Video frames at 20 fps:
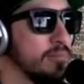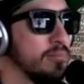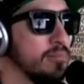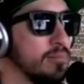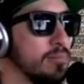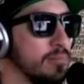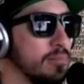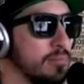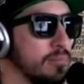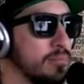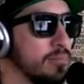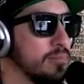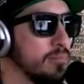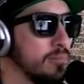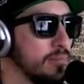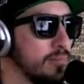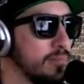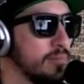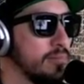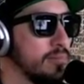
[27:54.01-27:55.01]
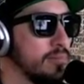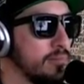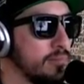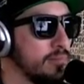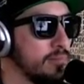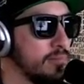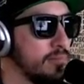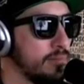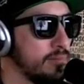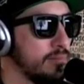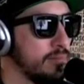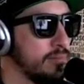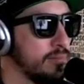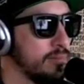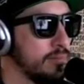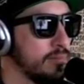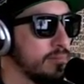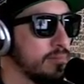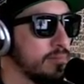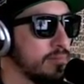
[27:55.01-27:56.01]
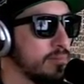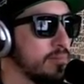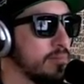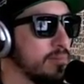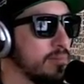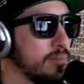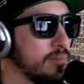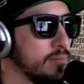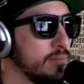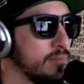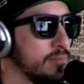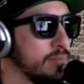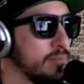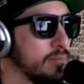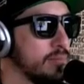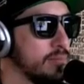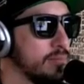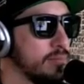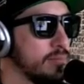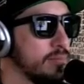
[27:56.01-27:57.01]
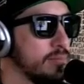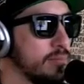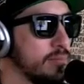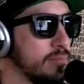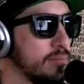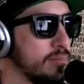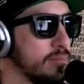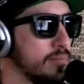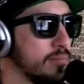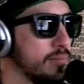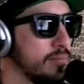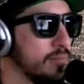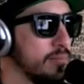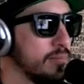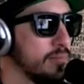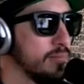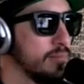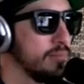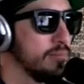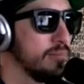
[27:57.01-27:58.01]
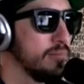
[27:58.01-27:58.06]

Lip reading: The person shown says nothing.